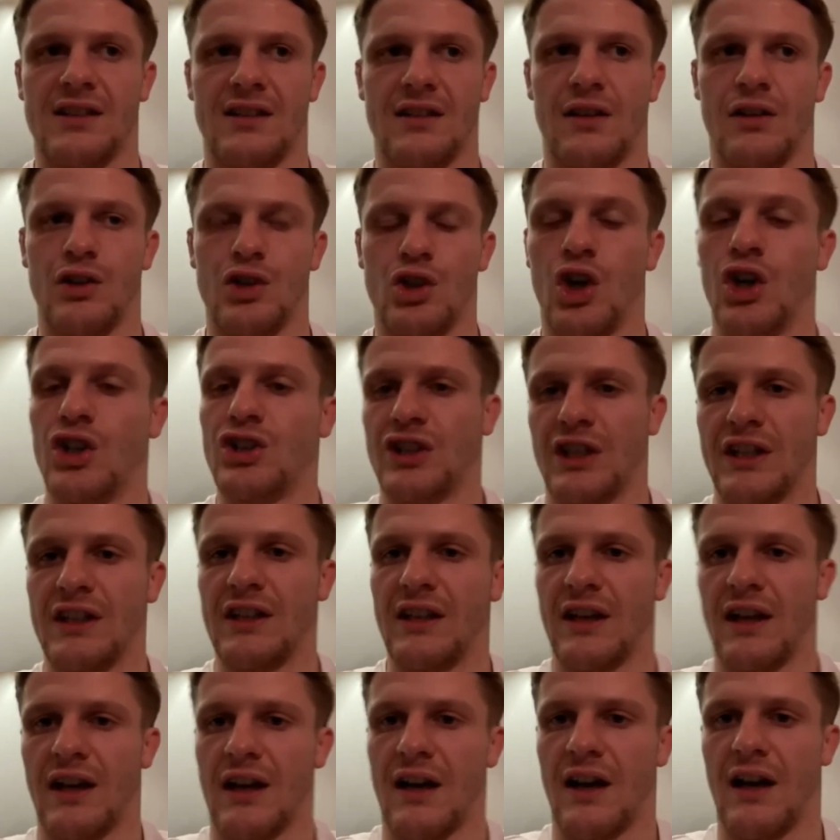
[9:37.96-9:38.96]
you know,
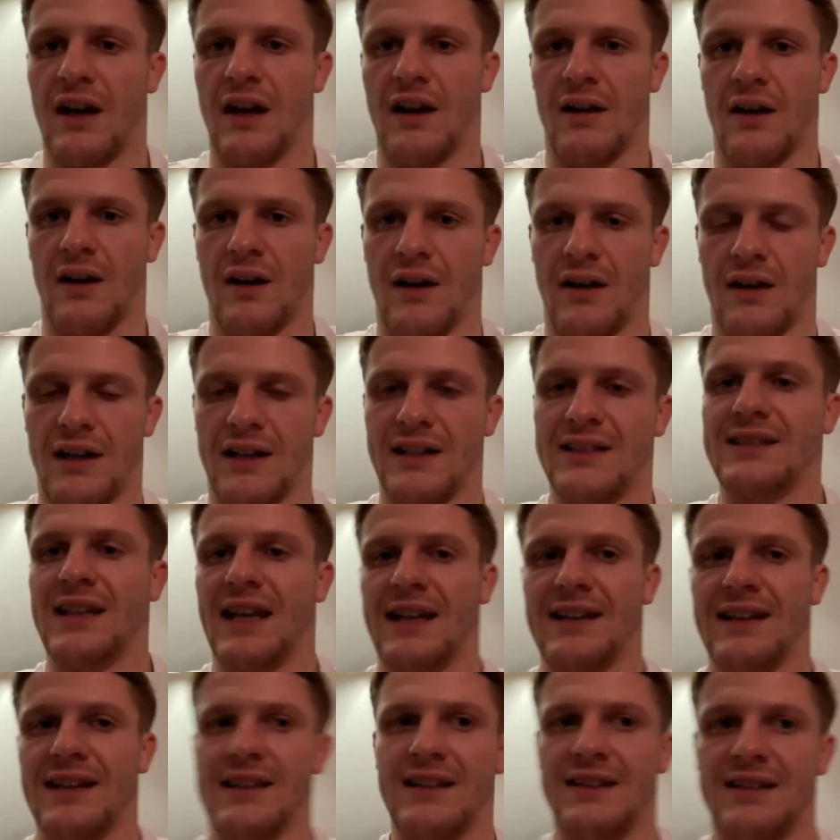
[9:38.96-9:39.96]
signed an
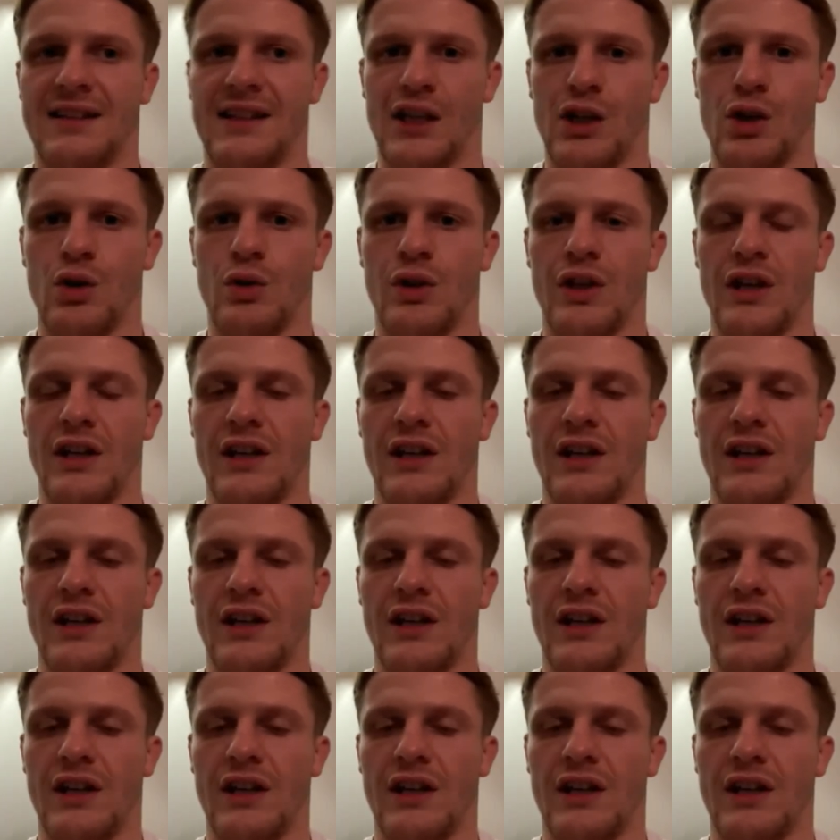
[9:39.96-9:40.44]
extended deal.